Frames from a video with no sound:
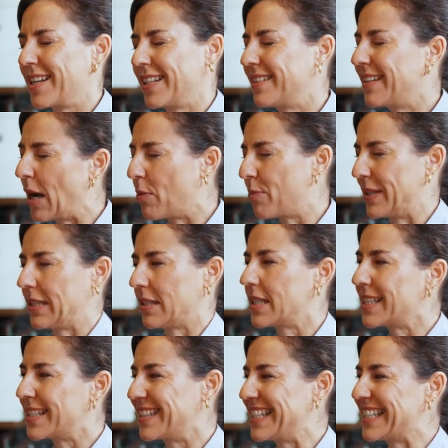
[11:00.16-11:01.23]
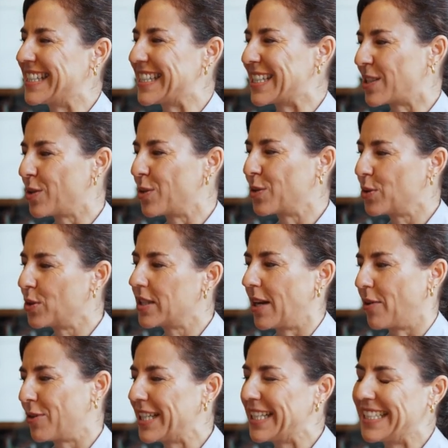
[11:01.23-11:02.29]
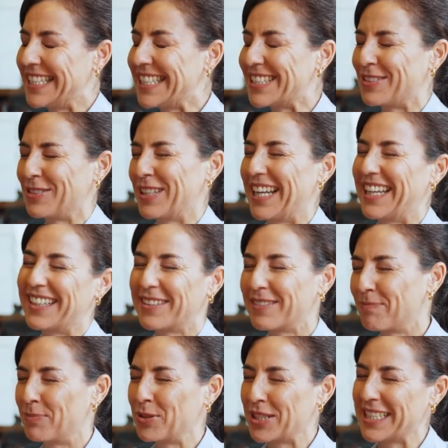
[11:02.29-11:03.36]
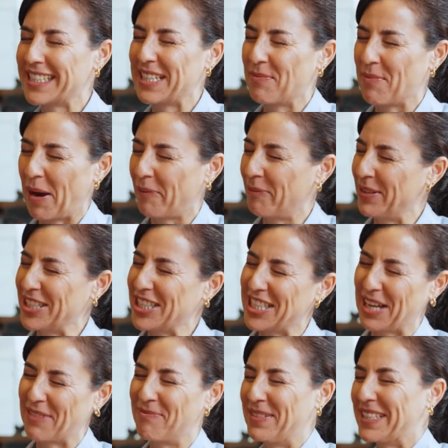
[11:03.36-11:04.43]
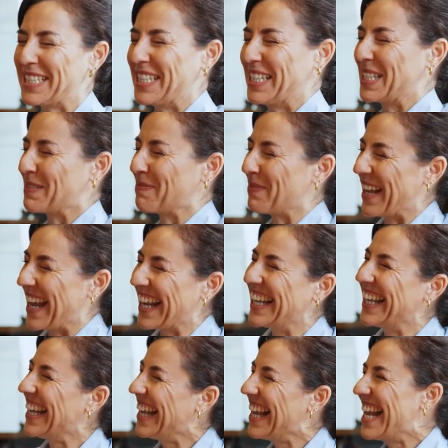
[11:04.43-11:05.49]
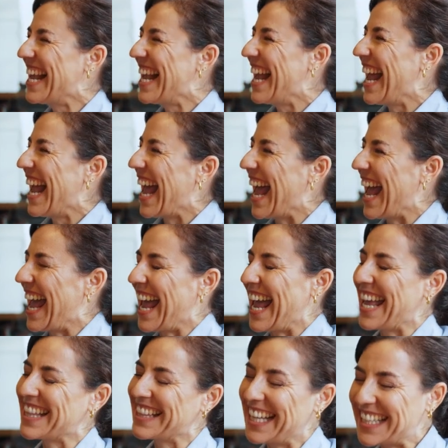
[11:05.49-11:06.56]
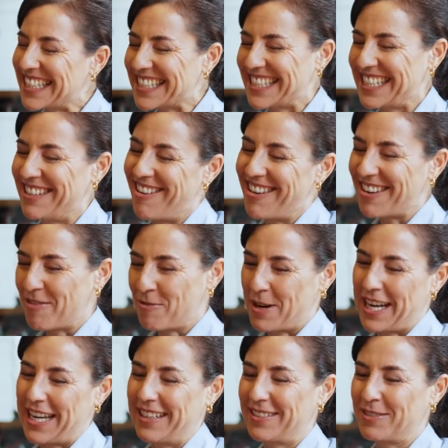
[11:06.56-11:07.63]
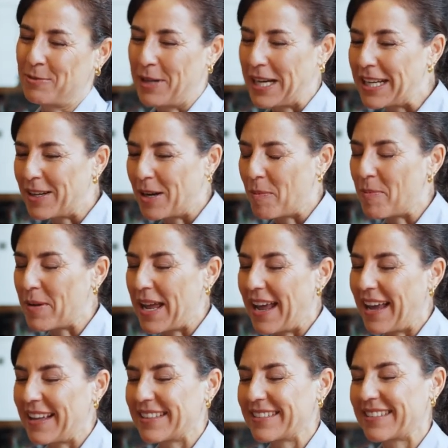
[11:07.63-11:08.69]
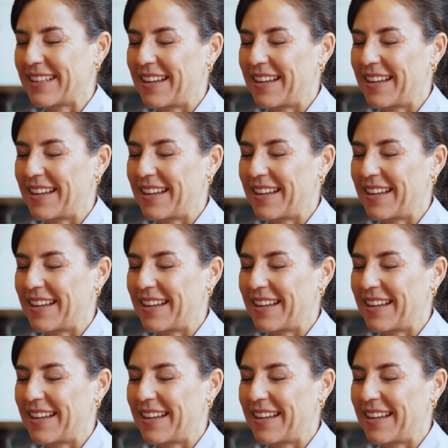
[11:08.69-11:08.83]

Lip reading: it down because this is so good. I really need to like put this in my pitch and business plan. And that's the other way to wake up. And